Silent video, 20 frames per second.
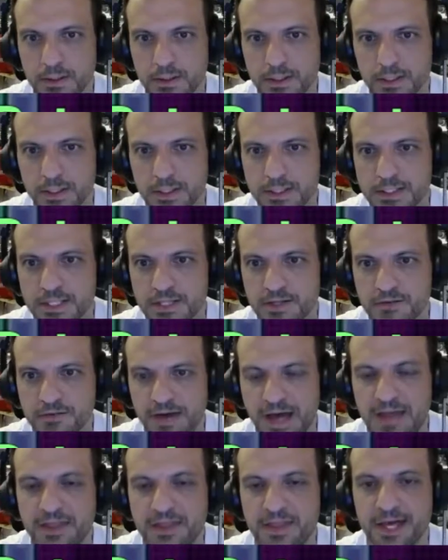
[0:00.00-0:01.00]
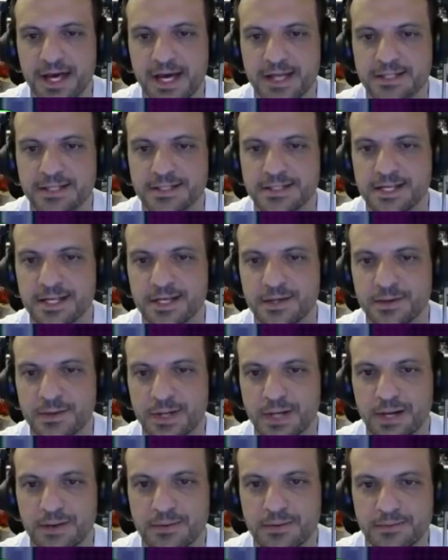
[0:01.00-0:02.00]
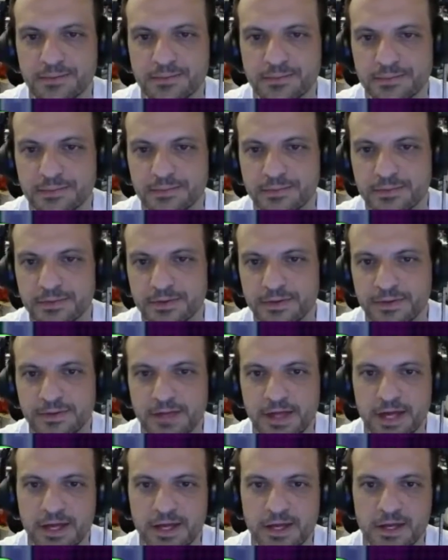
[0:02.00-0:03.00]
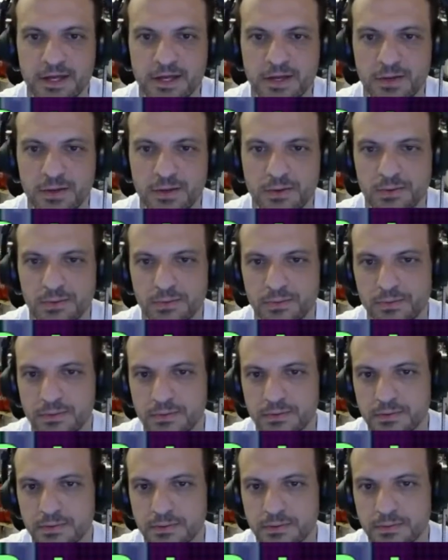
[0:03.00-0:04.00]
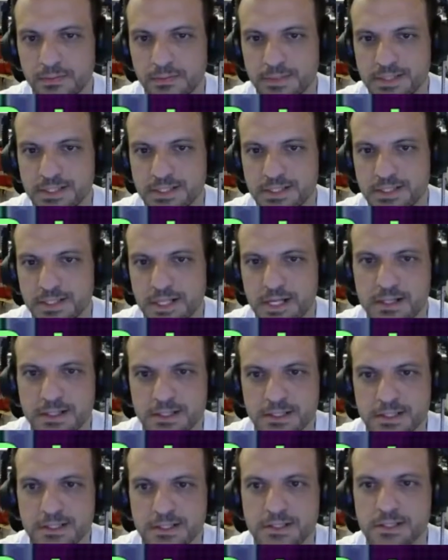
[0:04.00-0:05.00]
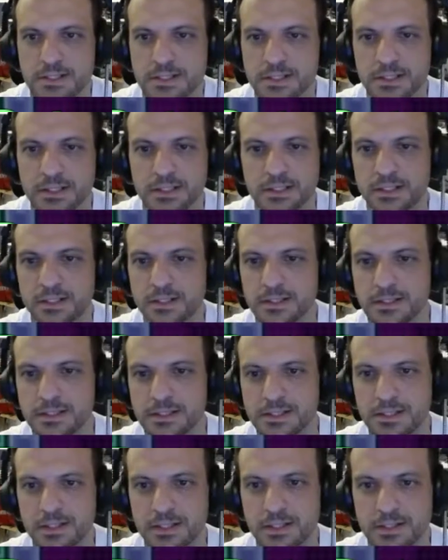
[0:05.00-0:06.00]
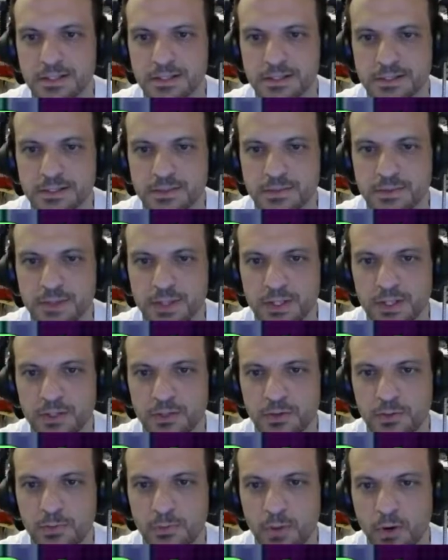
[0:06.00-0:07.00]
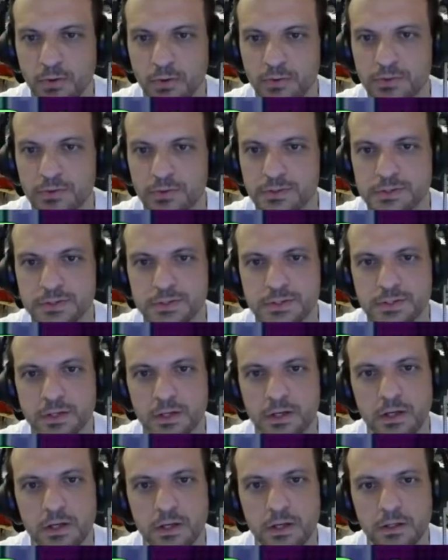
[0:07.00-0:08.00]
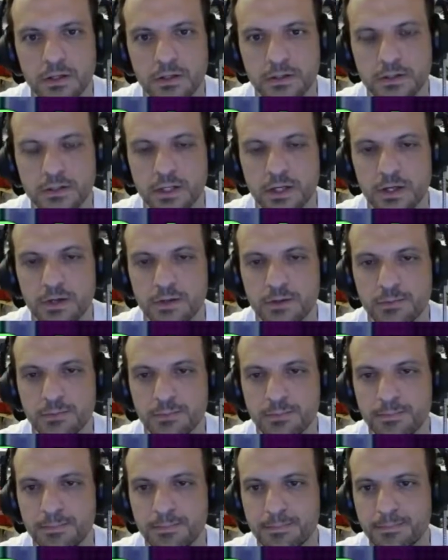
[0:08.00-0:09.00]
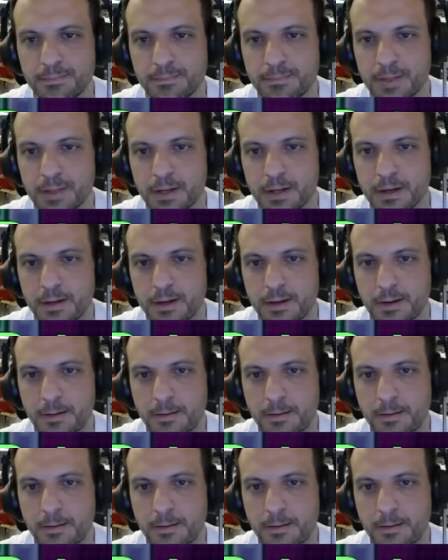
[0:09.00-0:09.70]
And I don't know if at the end they all go, "Thank you, Mr. Dux," and turn into humans. Oh, you bugger.